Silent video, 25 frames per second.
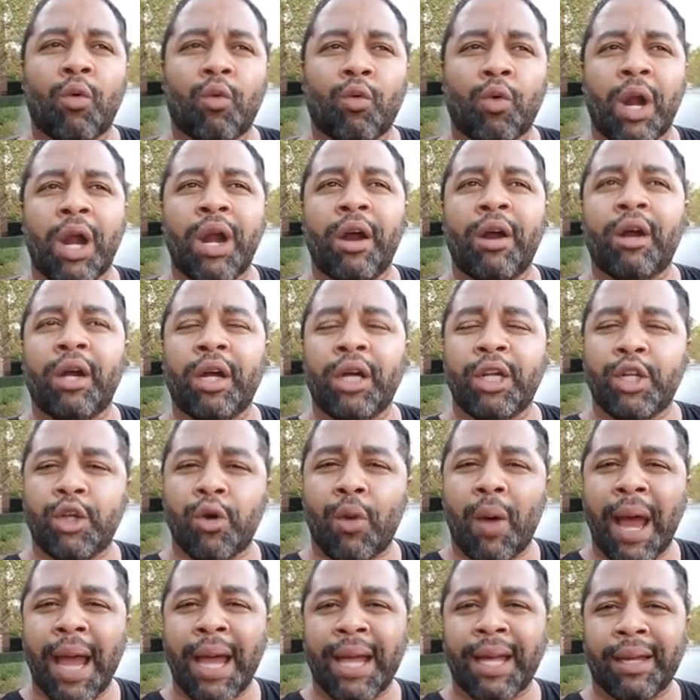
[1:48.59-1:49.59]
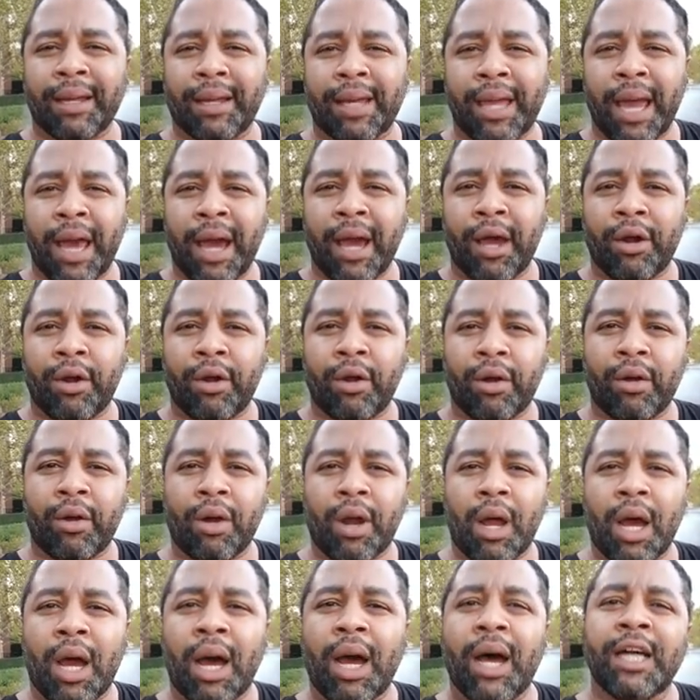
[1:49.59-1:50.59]
Rarely do I encounter
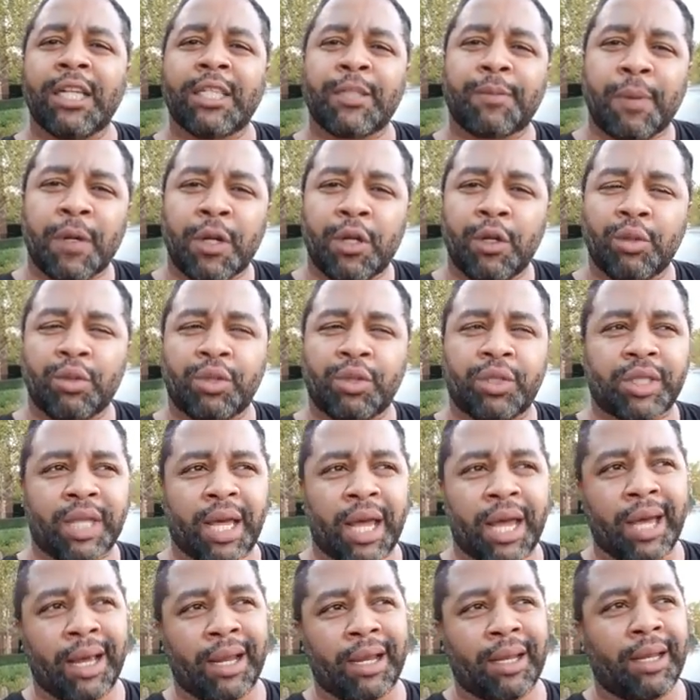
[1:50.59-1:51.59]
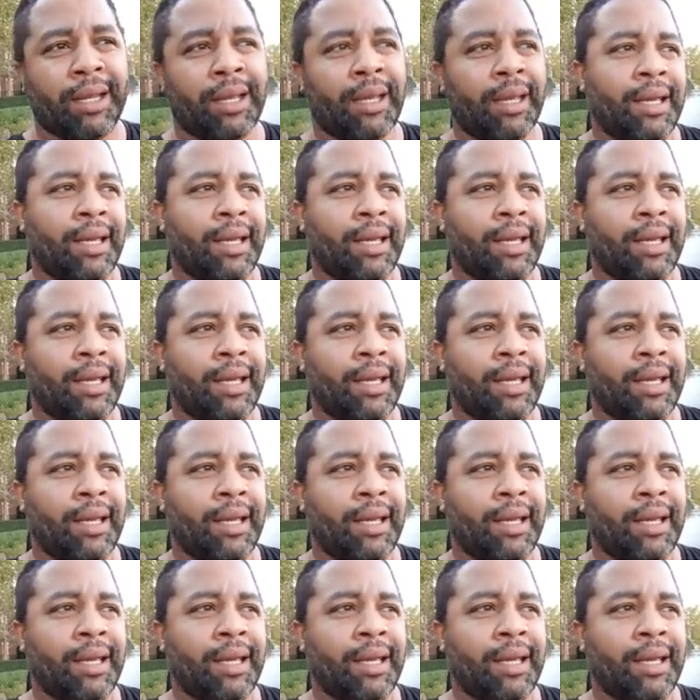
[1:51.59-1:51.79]
a husband who's saying,